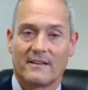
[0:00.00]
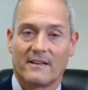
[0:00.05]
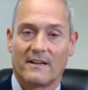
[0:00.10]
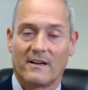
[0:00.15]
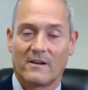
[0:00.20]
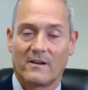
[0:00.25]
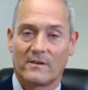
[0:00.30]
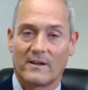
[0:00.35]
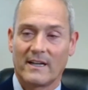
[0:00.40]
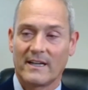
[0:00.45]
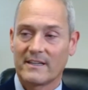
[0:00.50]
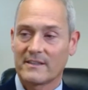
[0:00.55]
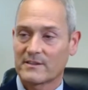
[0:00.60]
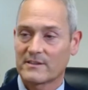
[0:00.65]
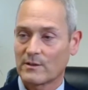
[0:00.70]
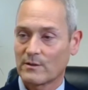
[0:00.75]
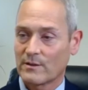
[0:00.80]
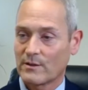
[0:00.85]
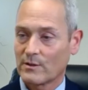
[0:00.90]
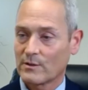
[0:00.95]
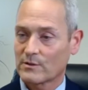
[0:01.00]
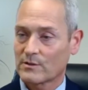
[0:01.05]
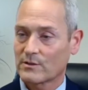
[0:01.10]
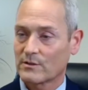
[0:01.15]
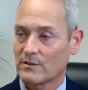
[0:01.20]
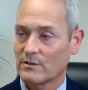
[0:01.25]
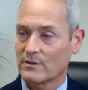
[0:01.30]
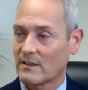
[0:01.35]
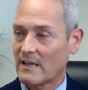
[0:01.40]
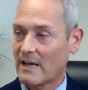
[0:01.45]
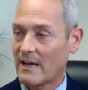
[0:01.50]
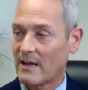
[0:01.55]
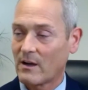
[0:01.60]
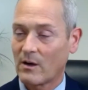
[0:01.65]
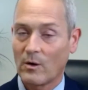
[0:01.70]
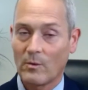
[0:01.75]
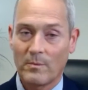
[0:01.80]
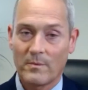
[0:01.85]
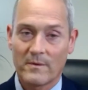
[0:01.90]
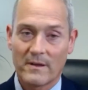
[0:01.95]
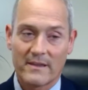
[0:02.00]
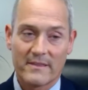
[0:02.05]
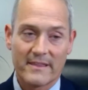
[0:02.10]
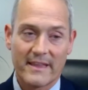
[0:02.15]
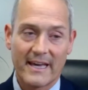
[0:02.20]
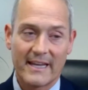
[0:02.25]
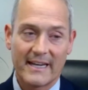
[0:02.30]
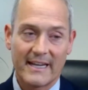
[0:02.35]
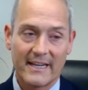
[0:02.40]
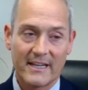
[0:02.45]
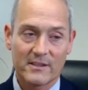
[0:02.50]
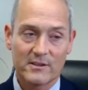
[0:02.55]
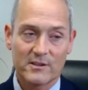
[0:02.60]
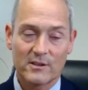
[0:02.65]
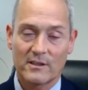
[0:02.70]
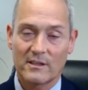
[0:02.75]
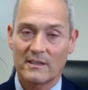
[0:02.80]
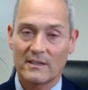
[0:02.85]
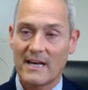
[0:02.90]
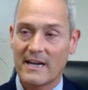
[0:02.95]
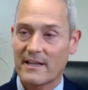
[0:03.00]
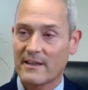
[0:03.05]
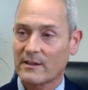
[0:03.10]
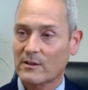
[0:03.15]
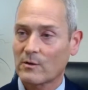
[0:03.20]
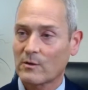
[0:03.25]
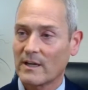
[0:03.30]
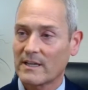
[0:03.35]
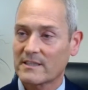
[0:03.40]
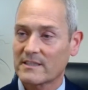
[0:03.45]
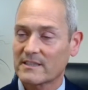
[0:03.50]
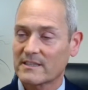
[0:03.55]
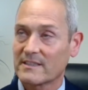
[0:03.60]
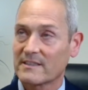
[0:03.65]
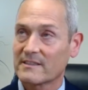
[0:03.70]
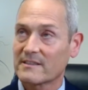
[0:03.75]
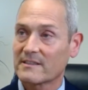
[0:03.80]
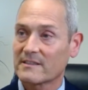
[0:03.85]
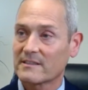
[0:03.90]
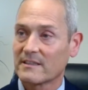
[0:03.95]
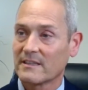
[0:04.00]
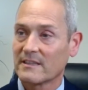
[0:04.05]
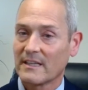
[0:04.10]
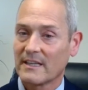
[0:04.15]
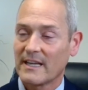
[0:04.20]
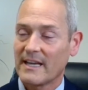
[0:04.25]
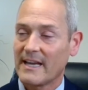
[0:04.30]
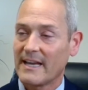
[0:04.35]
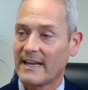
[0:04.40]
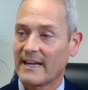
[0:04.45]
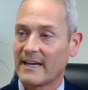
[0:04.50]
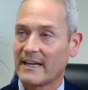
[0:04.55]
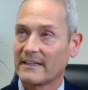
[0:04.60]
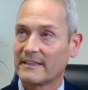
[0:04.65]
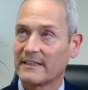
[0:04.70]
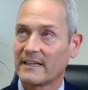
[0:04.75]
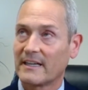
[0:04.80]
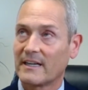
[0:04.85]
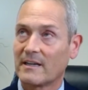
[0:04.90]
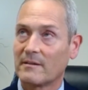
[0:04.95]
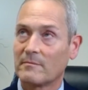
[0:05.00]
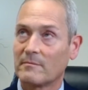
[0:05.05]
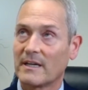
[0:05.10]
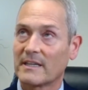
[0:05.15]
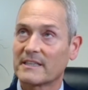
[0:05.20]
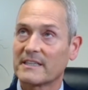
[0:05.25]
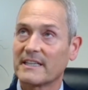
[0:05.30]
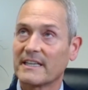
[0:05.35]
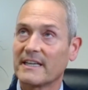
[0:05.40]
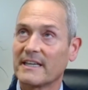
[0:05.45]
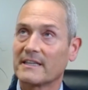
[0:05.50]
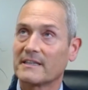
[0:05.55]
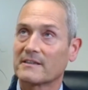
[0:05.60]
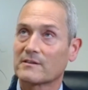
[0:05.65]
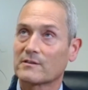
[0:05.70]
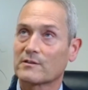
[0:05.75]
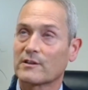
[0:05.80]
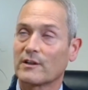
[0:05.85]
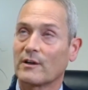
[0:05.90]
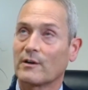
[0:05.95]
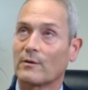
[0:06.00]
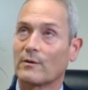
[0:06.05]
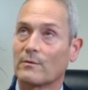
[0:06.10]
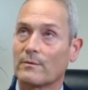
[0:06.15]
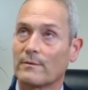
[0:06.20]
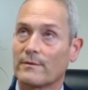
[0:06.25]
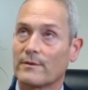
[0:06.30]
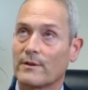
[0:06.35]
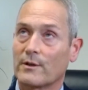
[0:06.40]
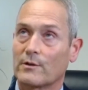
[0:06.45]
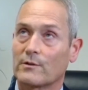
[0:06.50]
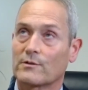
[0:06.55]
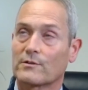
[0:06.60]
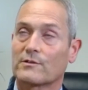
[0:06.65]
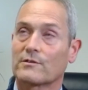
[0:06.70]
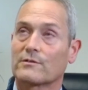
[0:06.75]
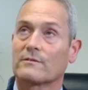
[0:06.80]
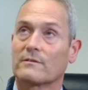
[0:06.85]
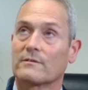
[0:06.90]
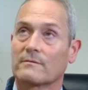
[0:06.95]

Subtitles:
All right, so those, I hope that answered a lot of the questions. And again, so there's,